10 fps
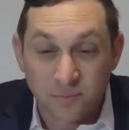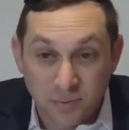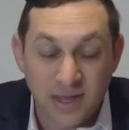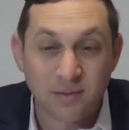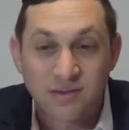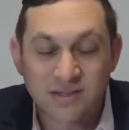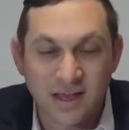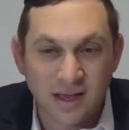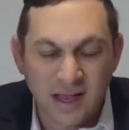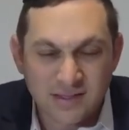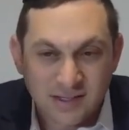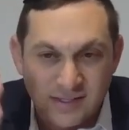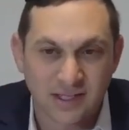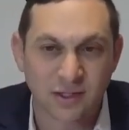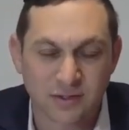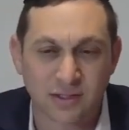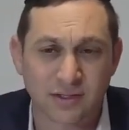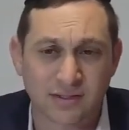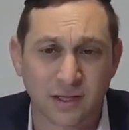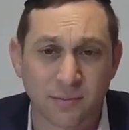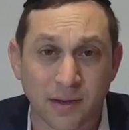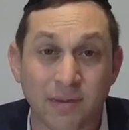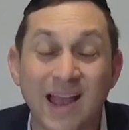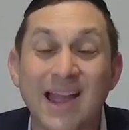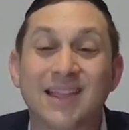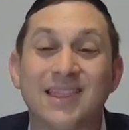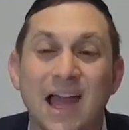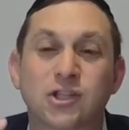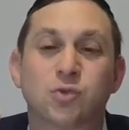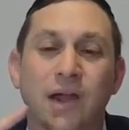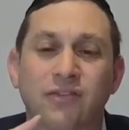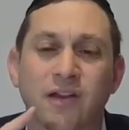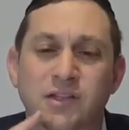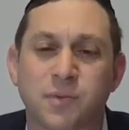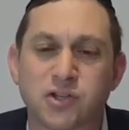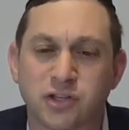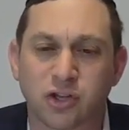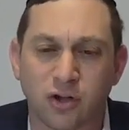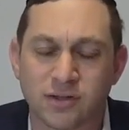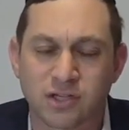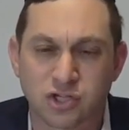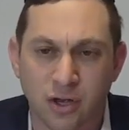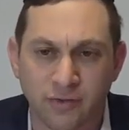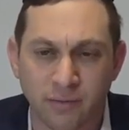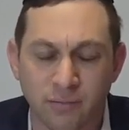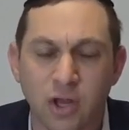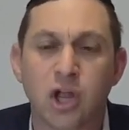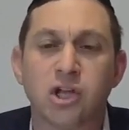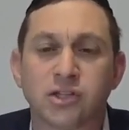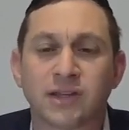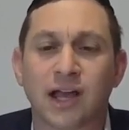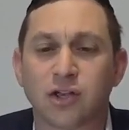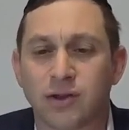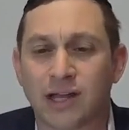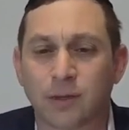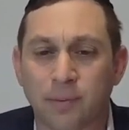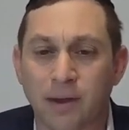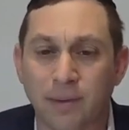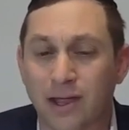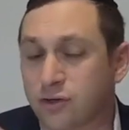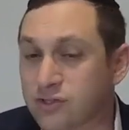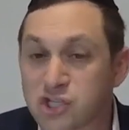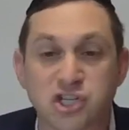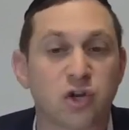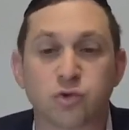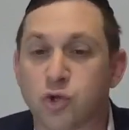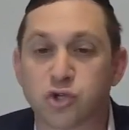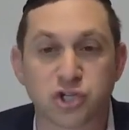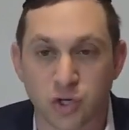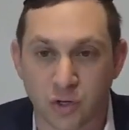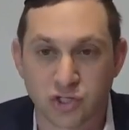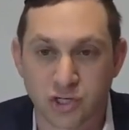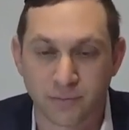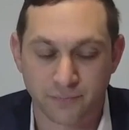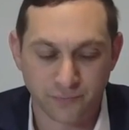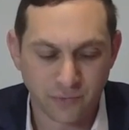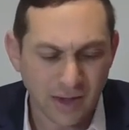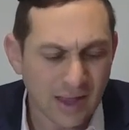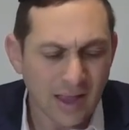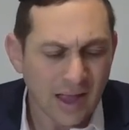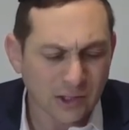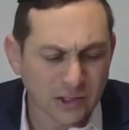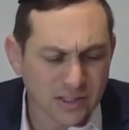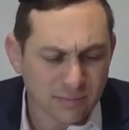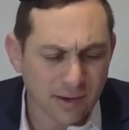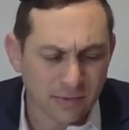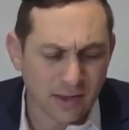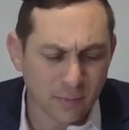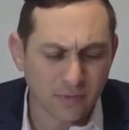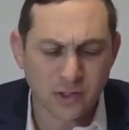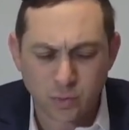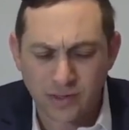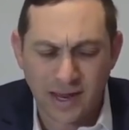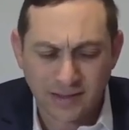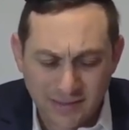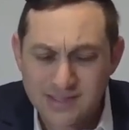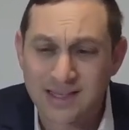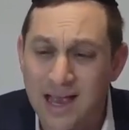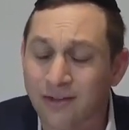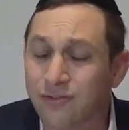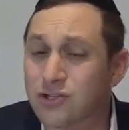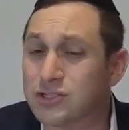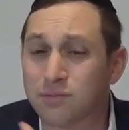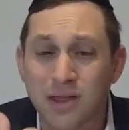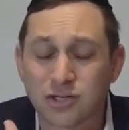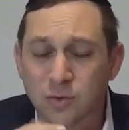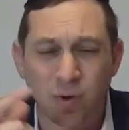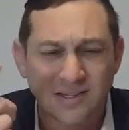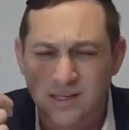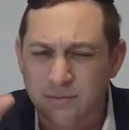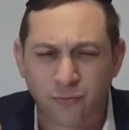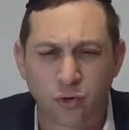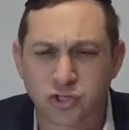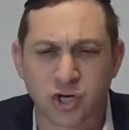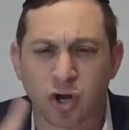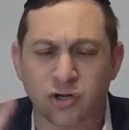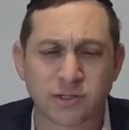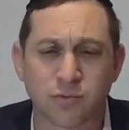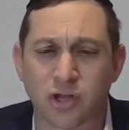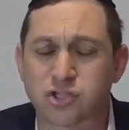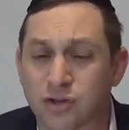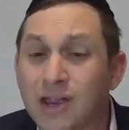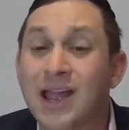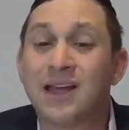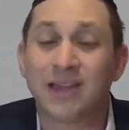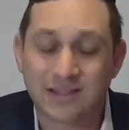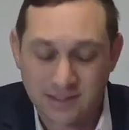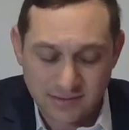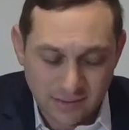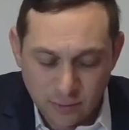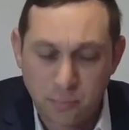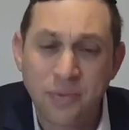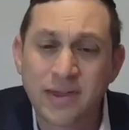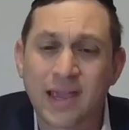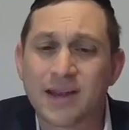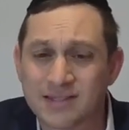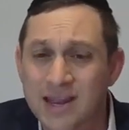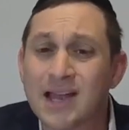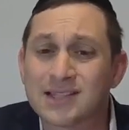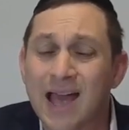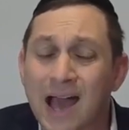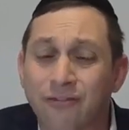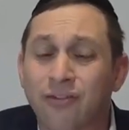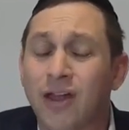beam is considered still a beam. That's why I have to have a special Takonis Hashavim to tell you not to pay back because the Shinu is no Shinu Hashem. Just to this will end this daf, just to mention what I said before, Shiri of Ezra that's a, a peek in his next daf.